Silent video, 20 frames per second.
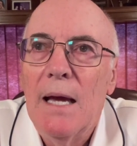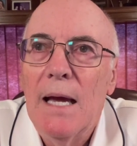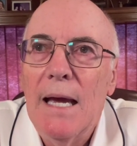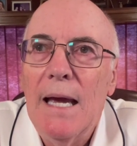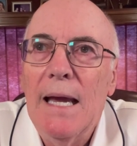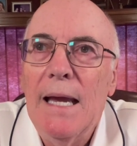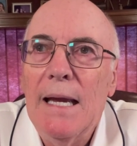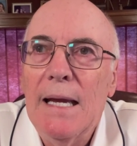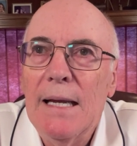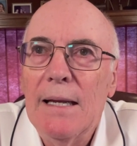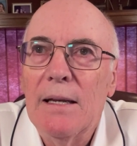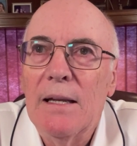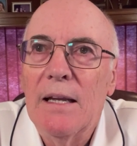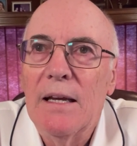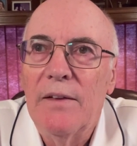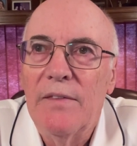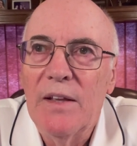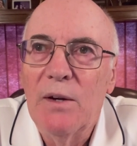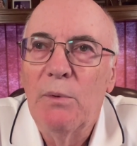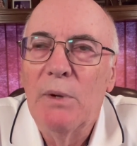And
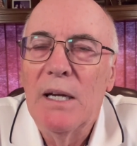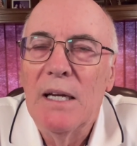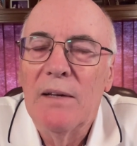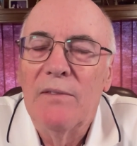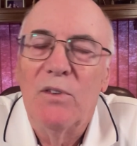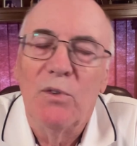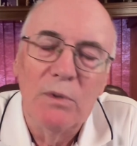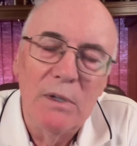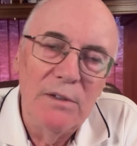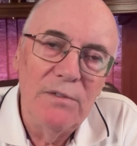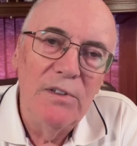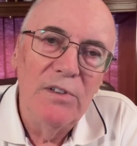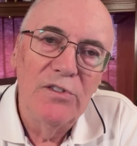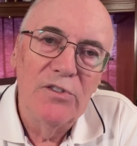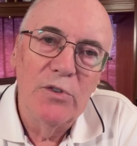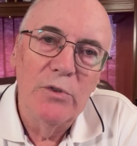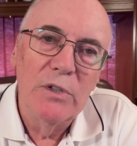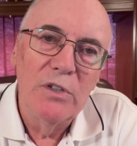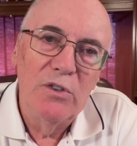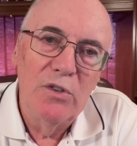then we have the reference
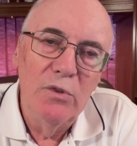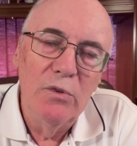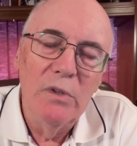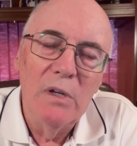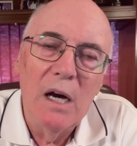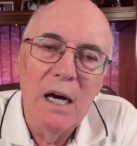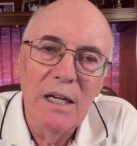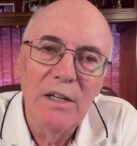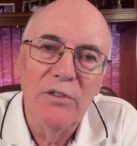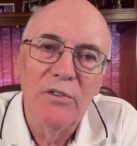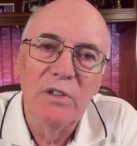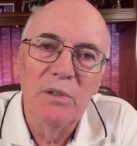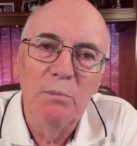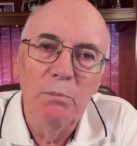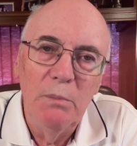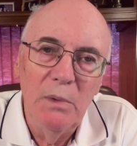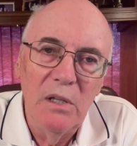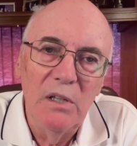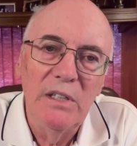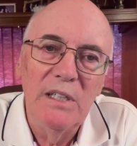to a 200
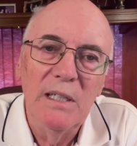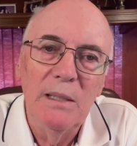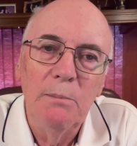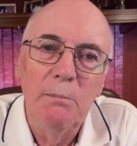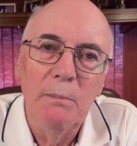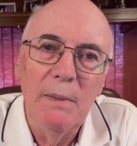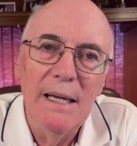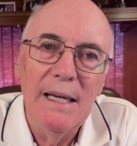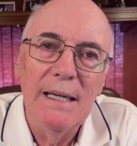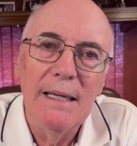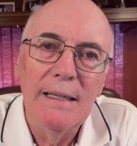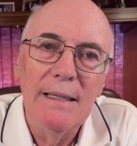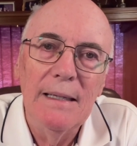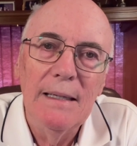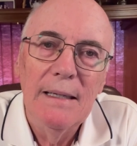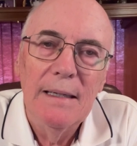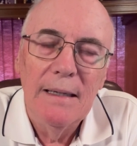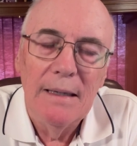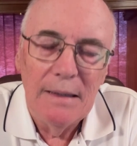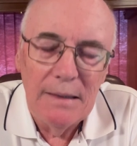million man
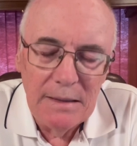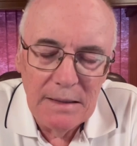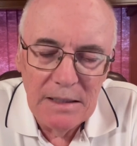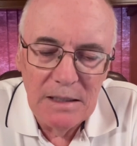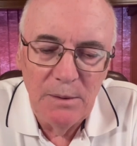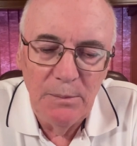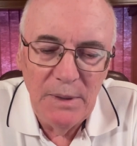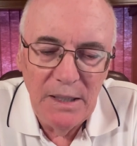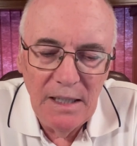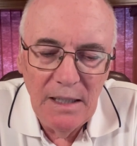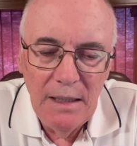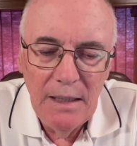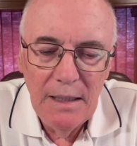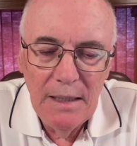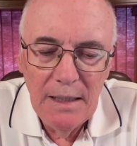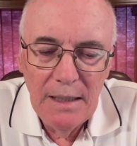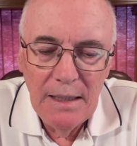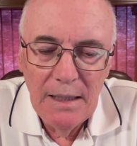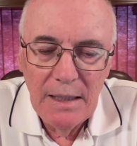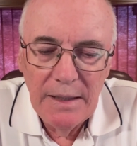army
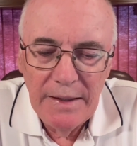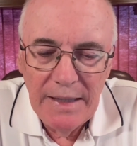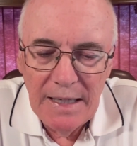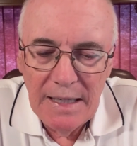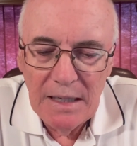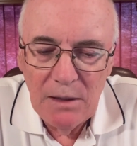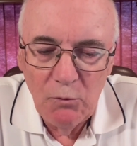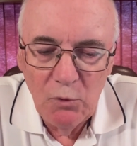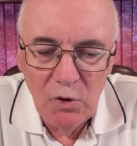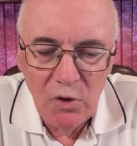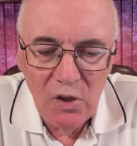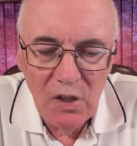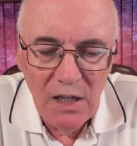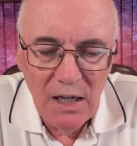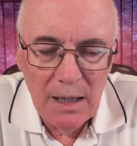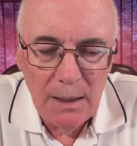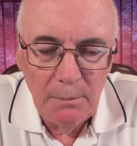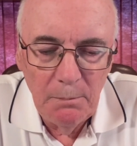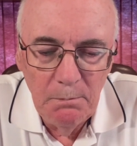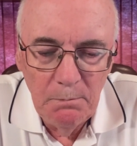that will
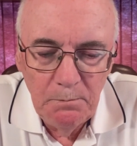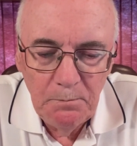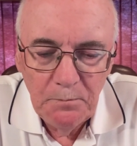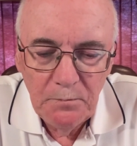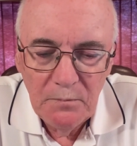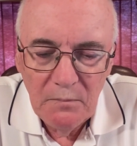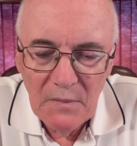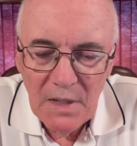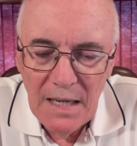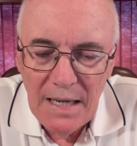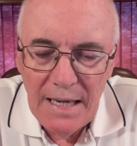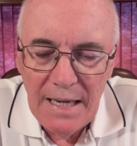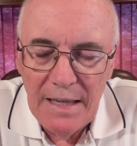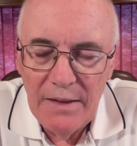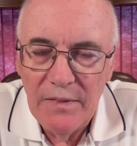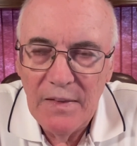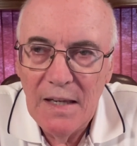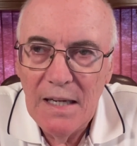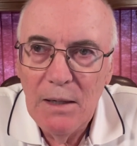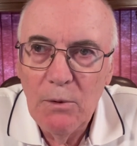come,
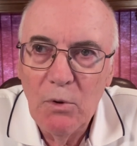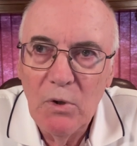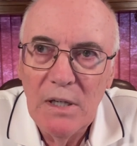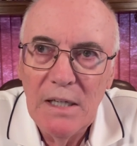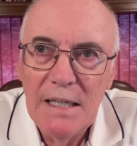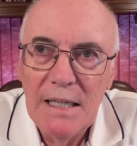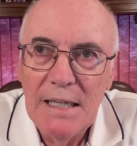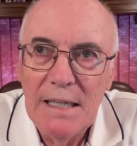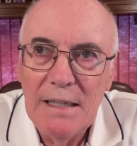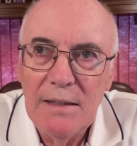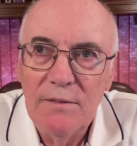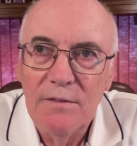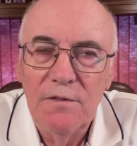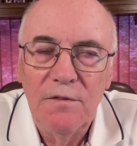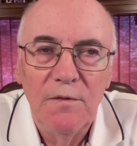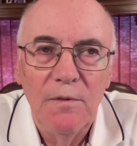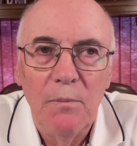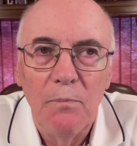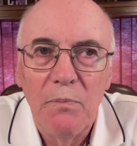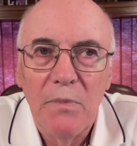and they will
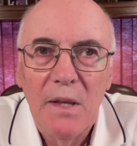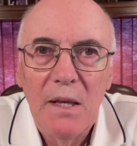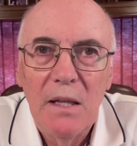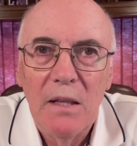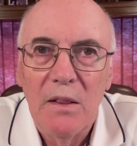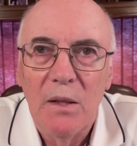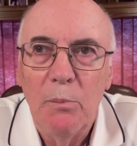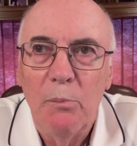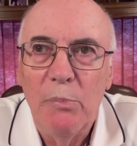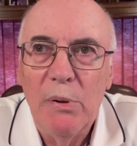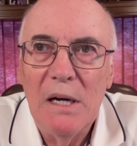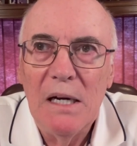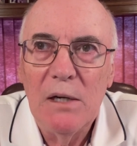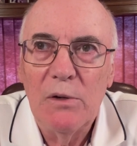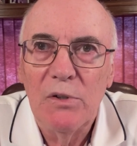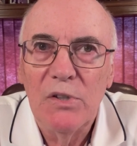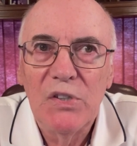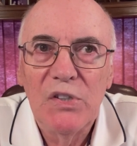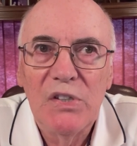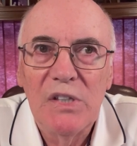have the
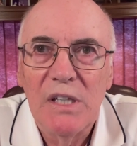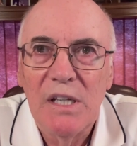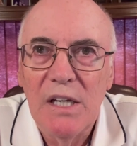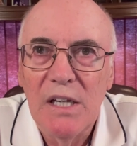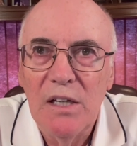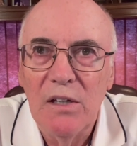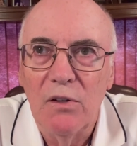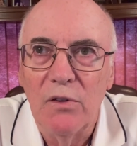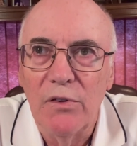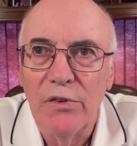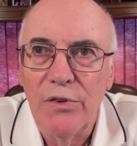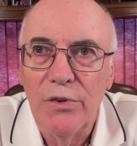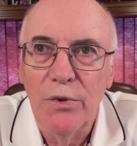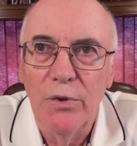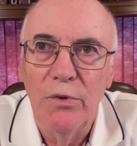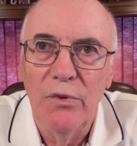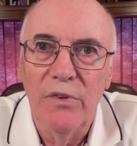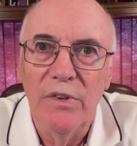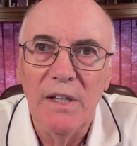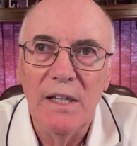power to kill
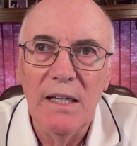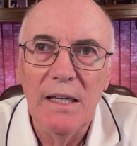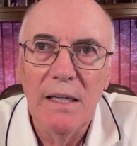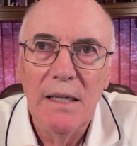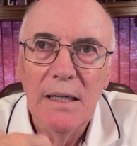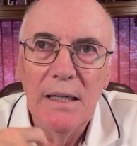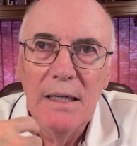through the